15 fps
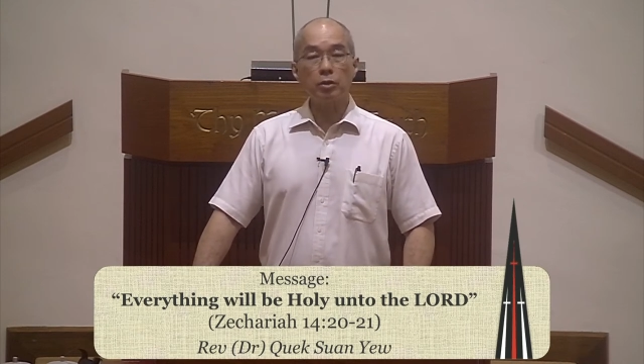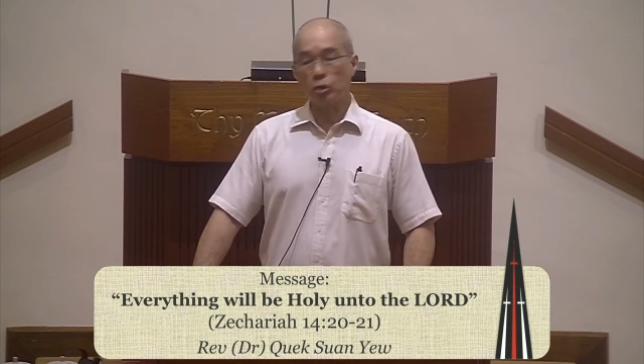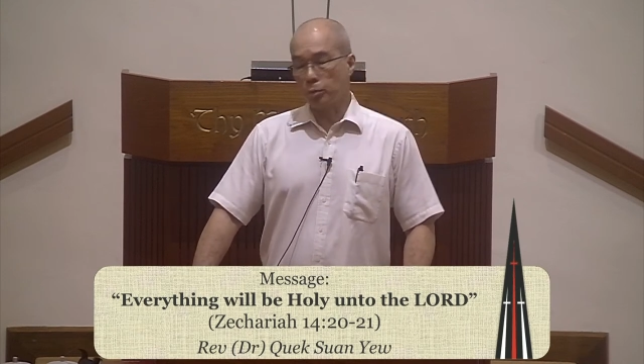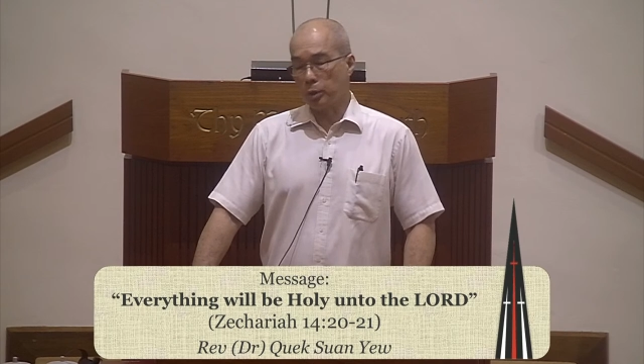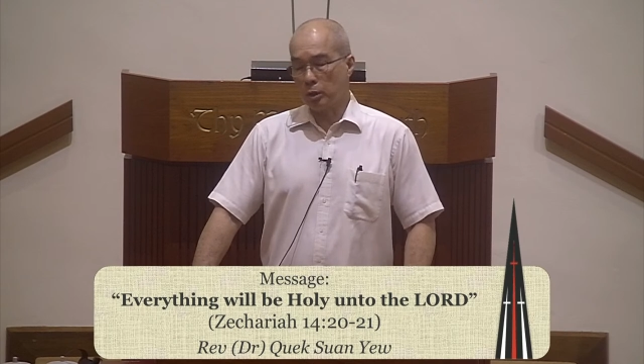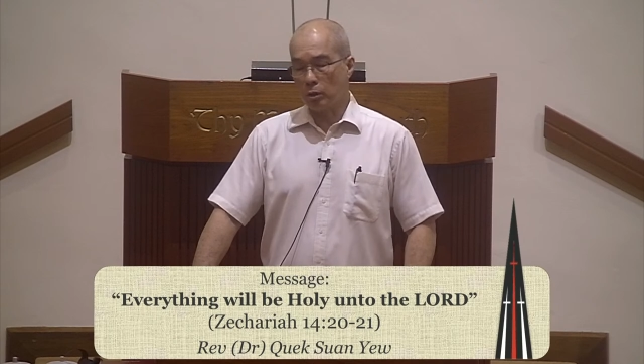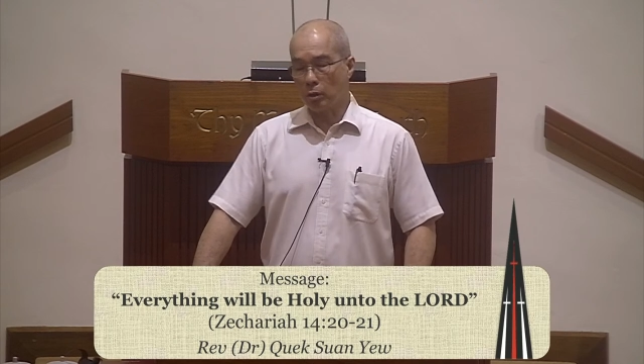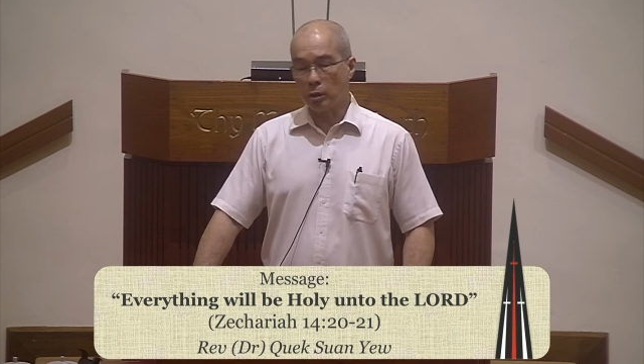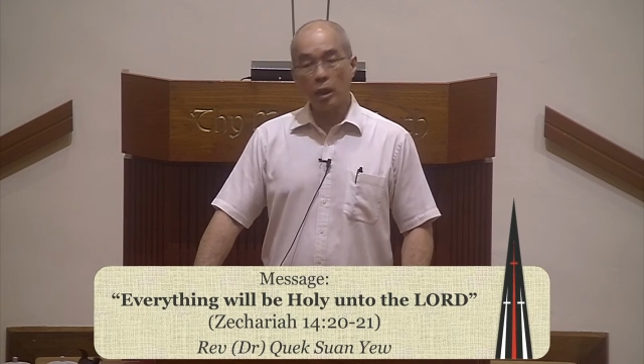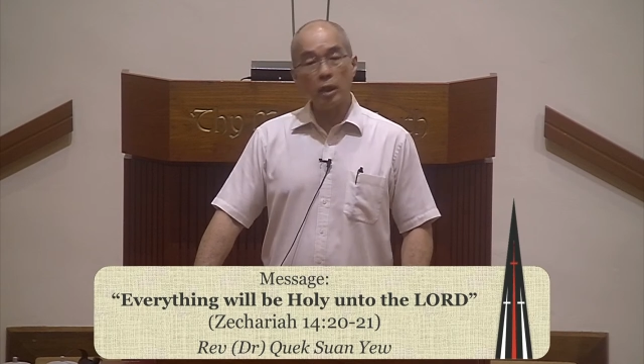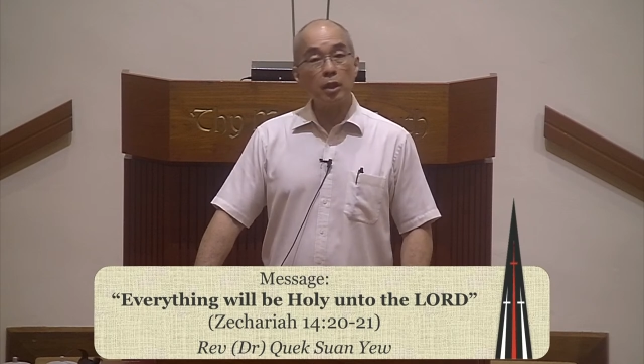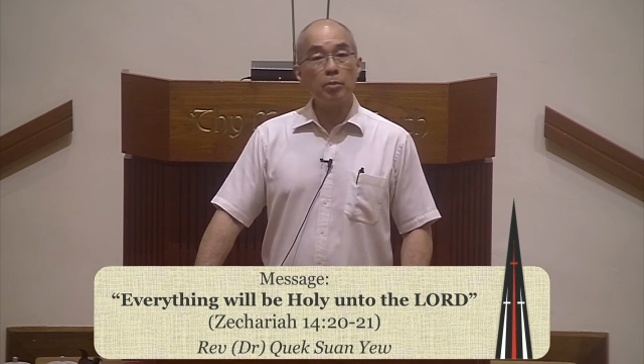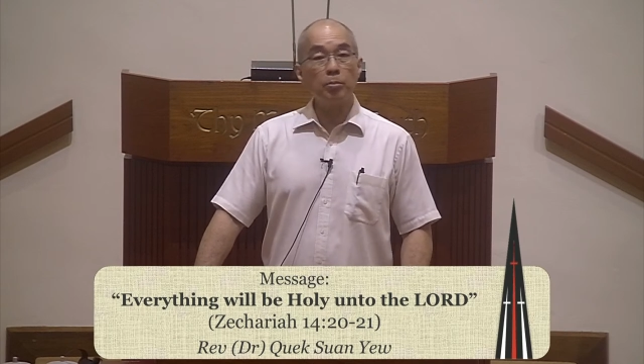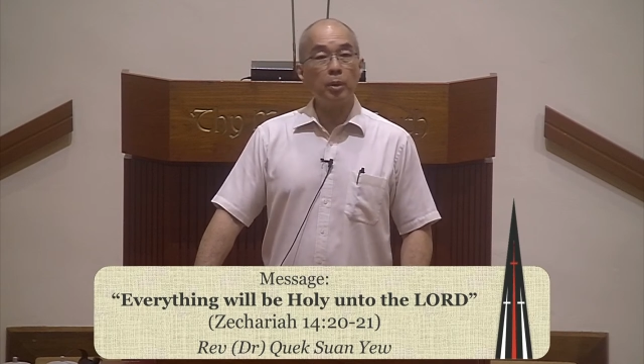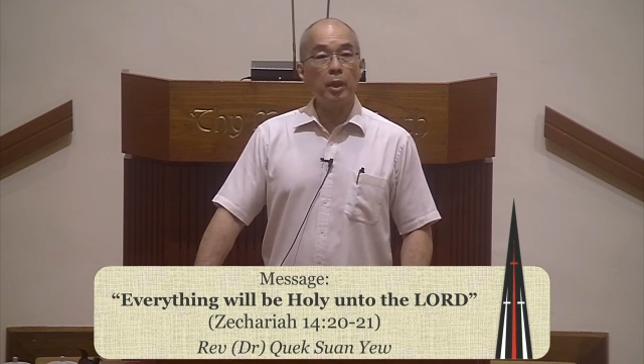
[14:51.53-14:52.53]
So we know that
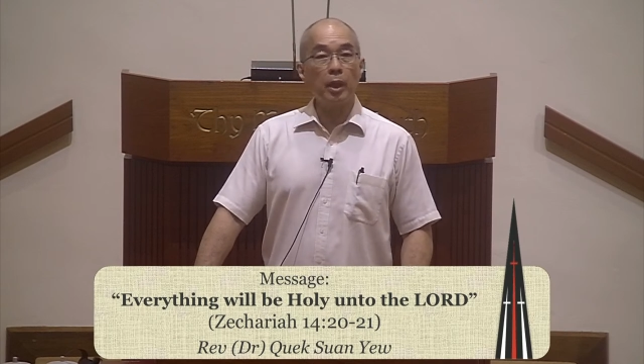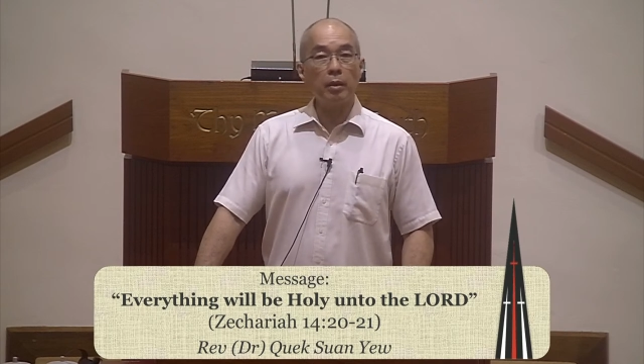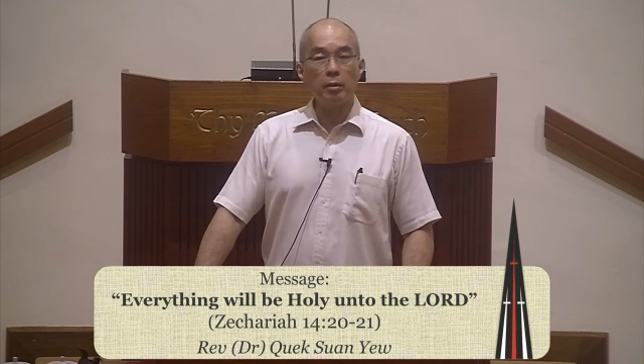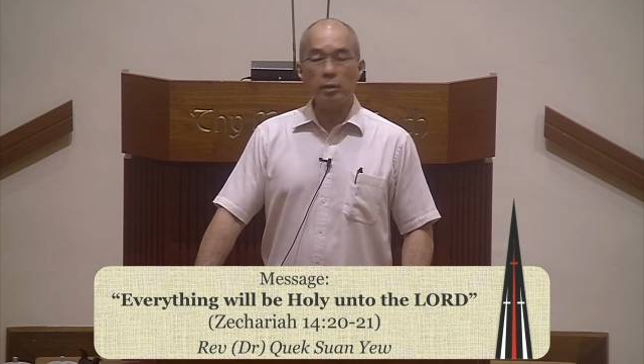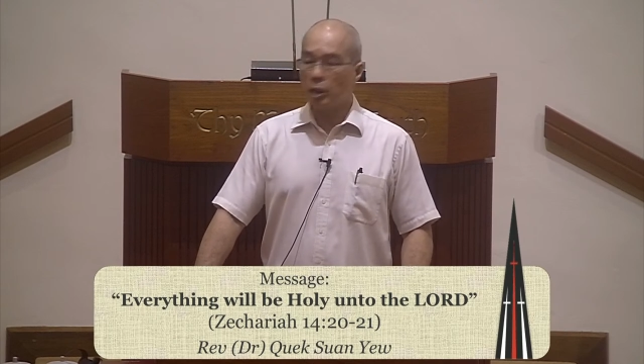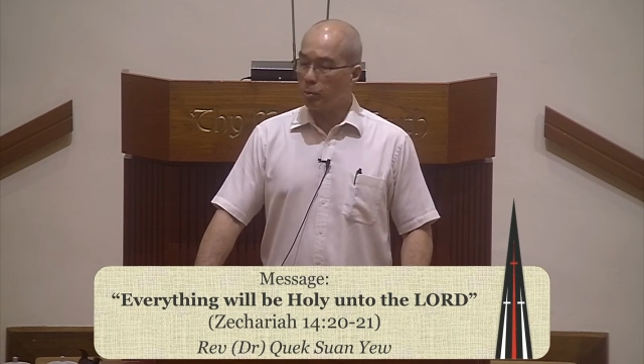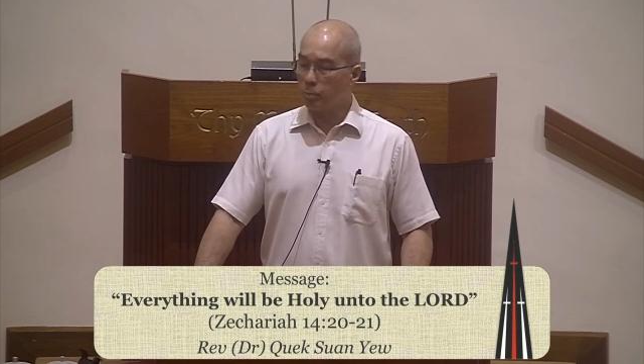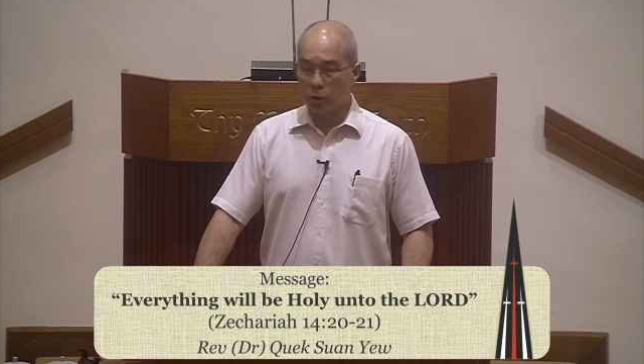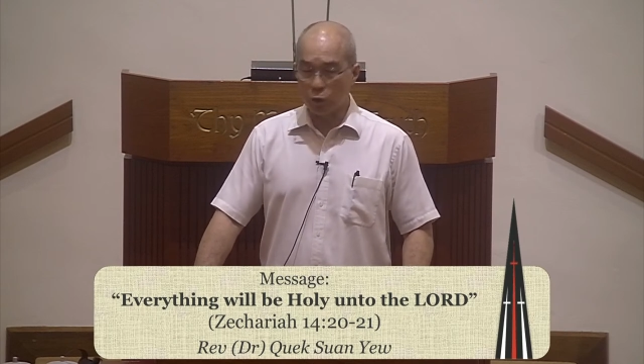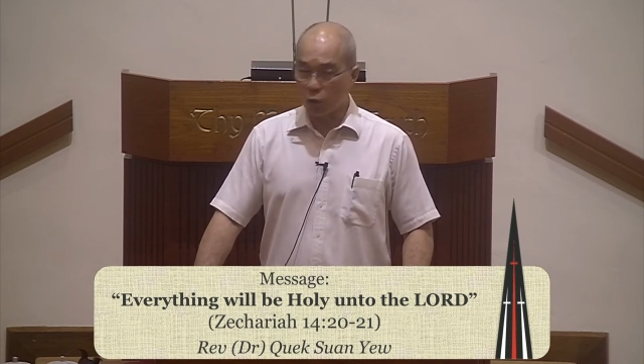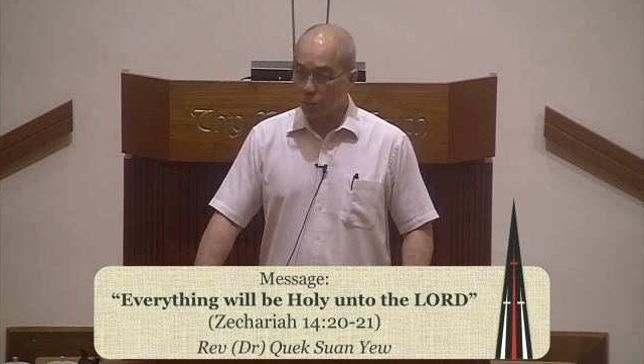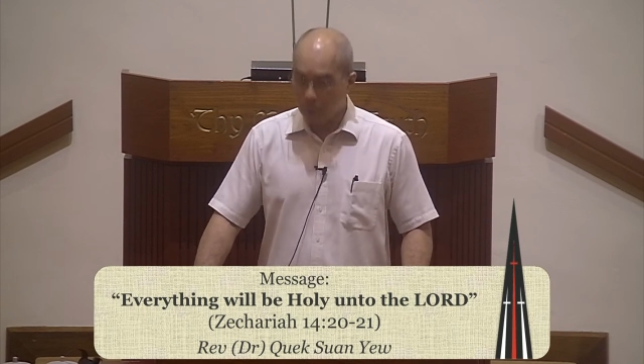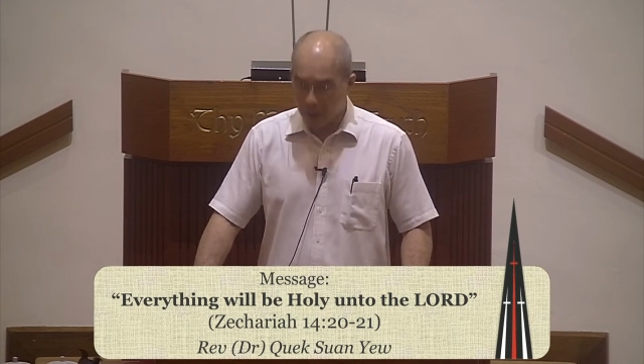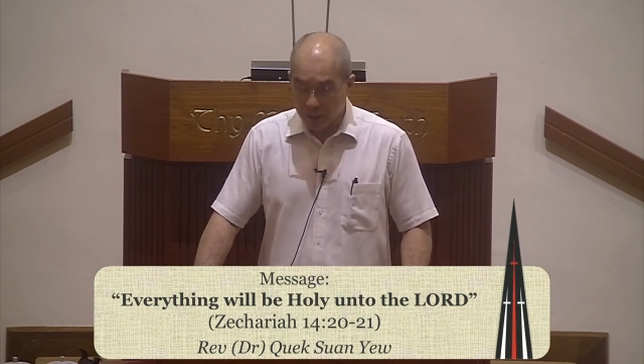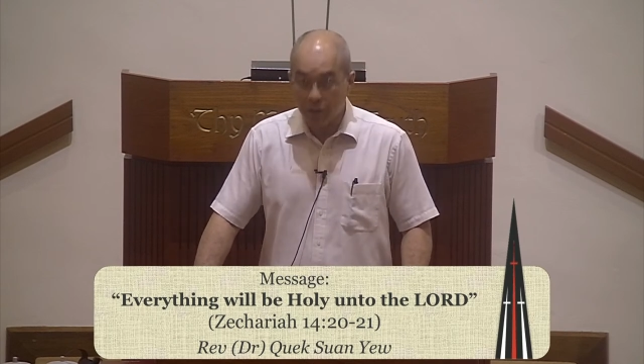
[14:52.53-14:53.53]
in the millennium there'll be
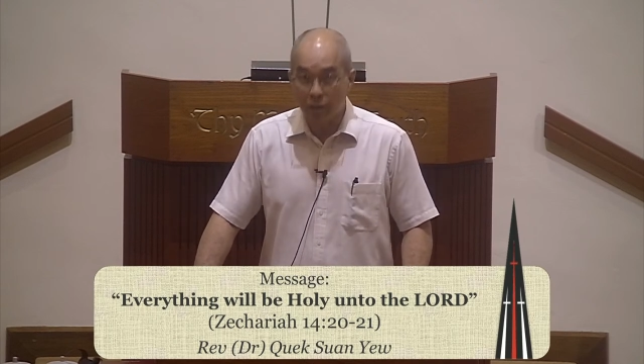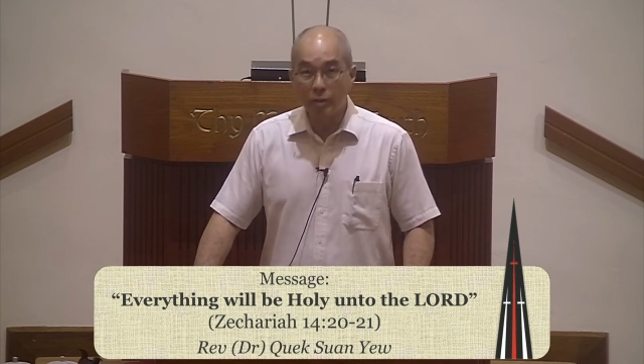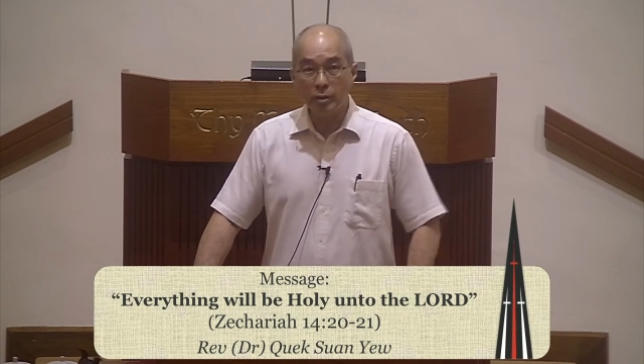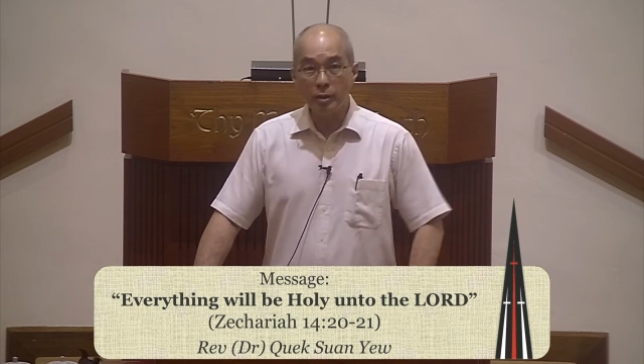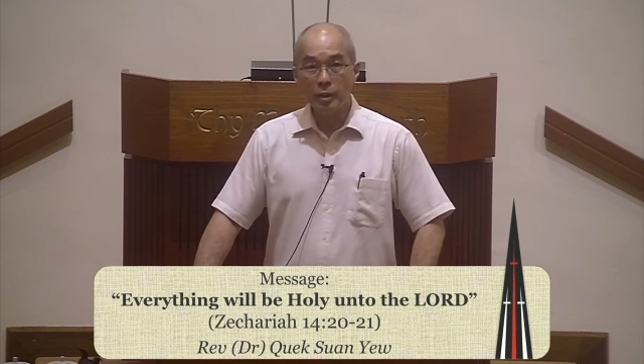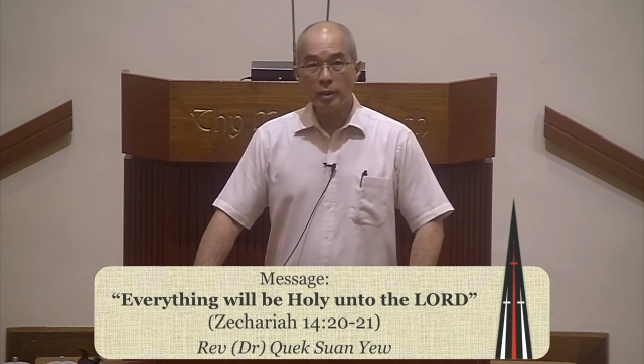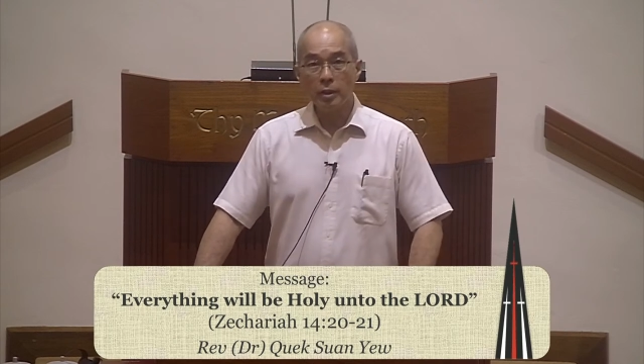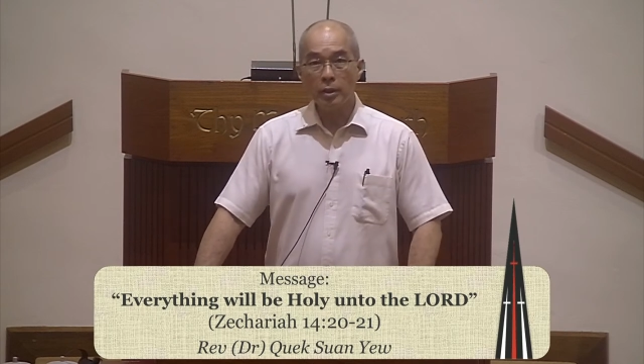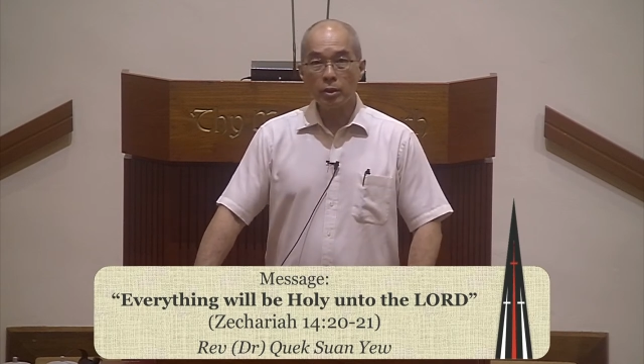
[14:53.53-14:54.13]
no battle.